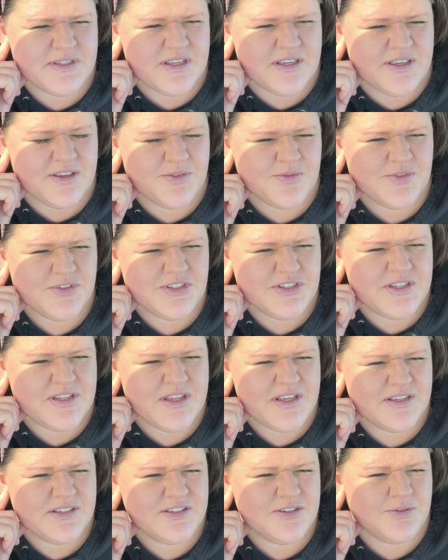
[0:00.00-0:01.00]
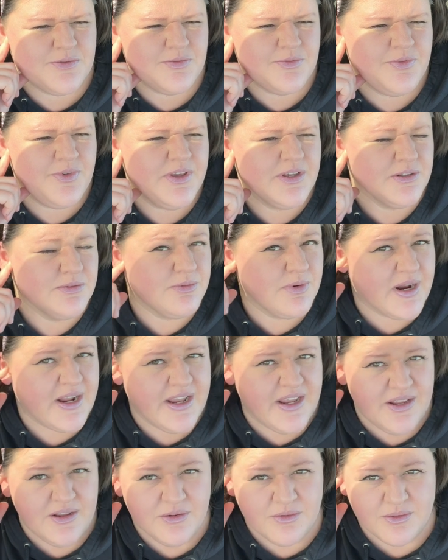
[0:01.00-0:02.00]
like if just things don't feel
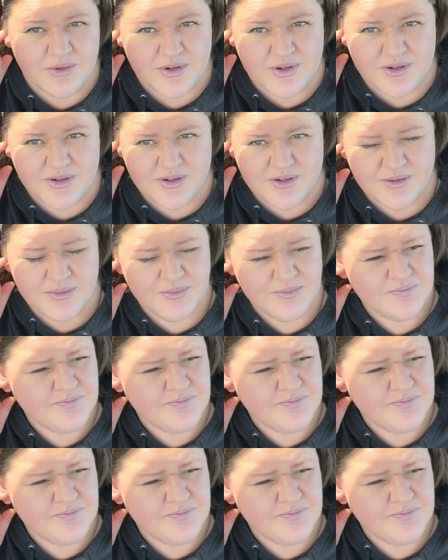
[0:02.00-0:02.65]
right or,